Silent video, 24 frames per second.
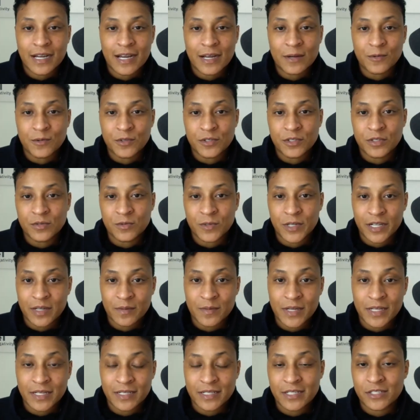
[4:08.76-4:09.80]
I wouldn't
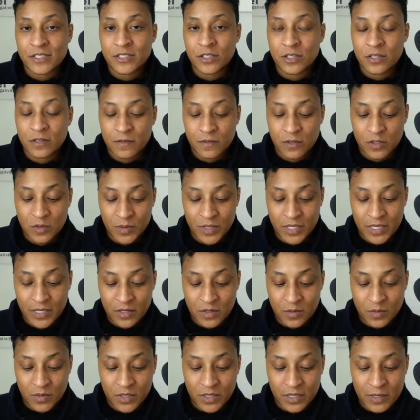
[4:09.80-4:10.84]
recommend it necessarily for a
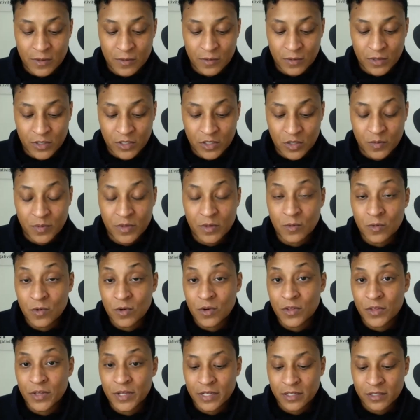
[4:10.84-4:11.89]
beginner, but it could be
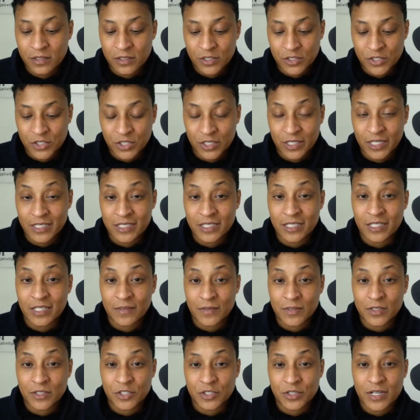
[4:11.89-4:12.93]
worth it. You just like to give
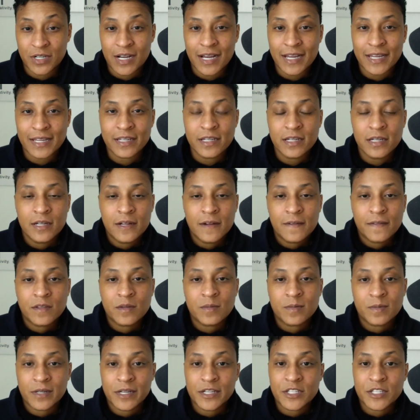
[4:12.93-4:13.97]
it a try. The
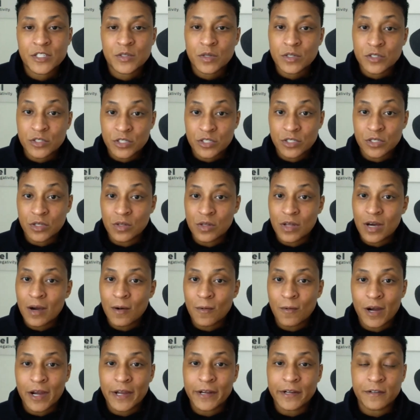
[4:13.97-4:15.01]
price range is a lot
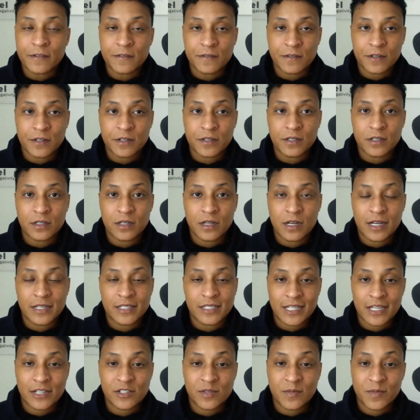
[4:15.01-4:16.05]
wider for
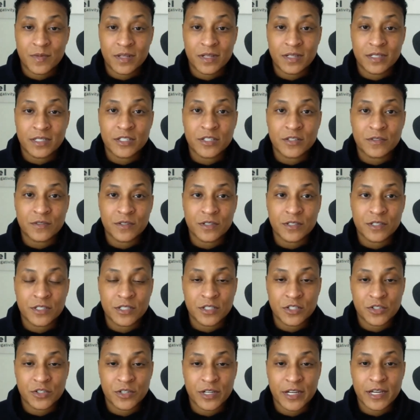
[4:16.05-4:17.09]
SketchUp than it is for
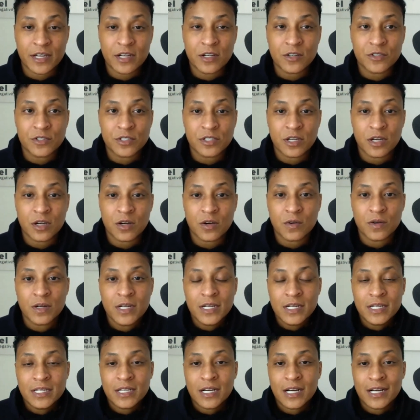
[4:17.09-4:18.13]
Cedreo. So
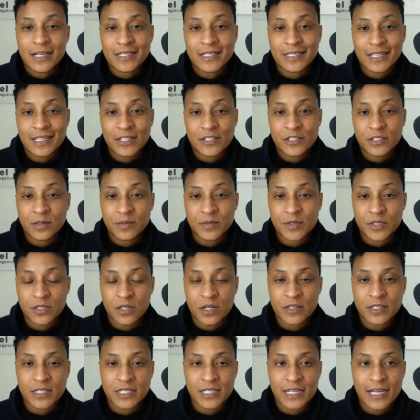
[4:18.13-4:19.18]
SketchUp
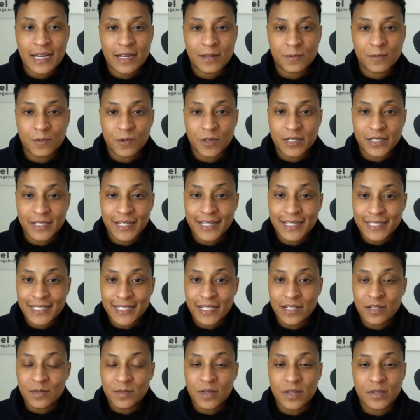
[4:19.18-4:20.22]
starts at
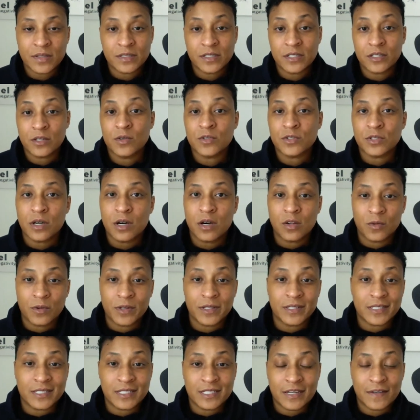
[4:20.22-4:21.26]
$119 a month, and it goes all the way
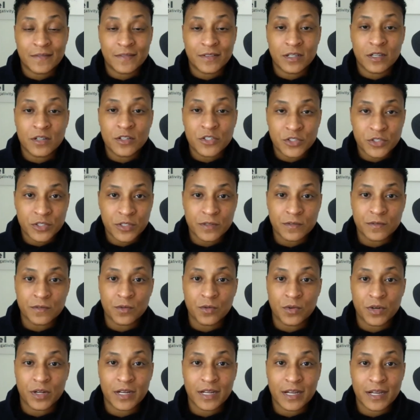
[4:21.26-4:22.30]
to
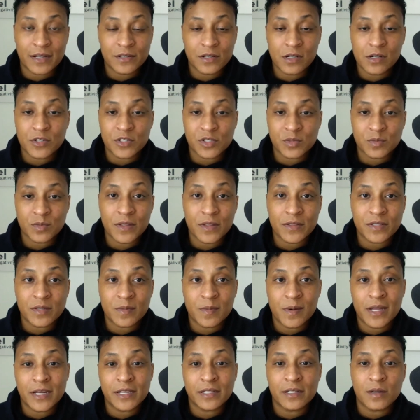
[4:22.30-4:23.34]
$749 a month,
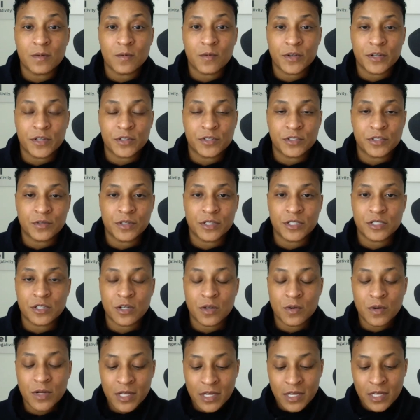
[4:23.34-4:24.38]
depending on what you're doing.
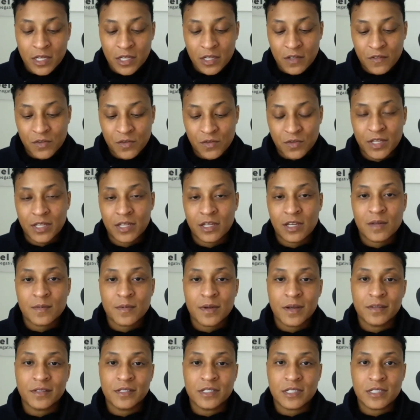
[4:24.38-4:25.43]
So if you're thinking
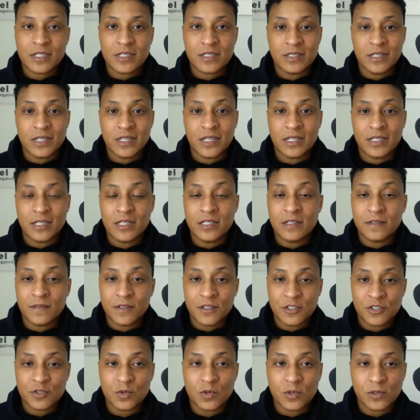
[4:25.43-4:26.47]
about this as like an
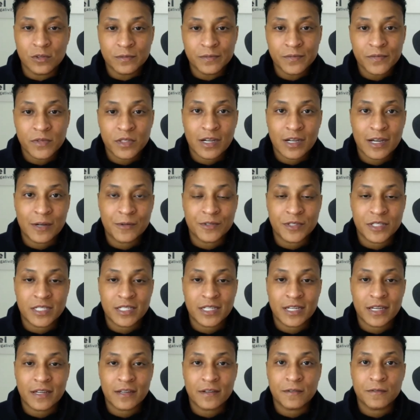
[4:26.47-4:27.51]
individual, I would
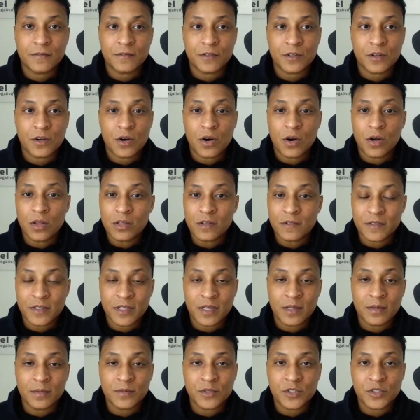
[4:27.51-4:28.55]
say for all of
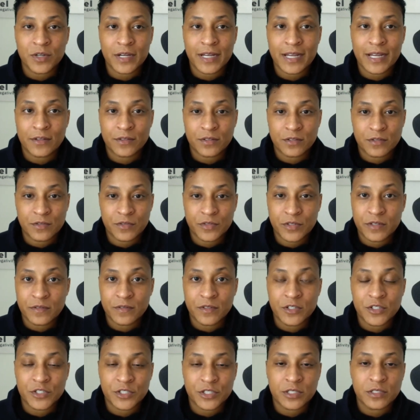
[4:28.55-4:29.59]
them, try out the free
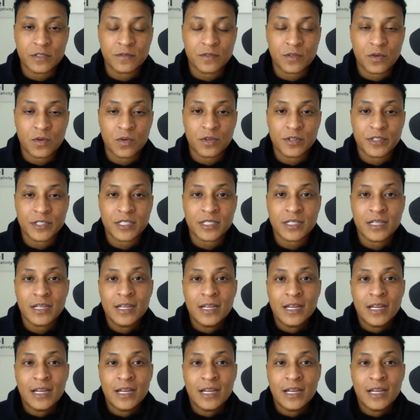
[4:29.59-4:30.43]
version, of course.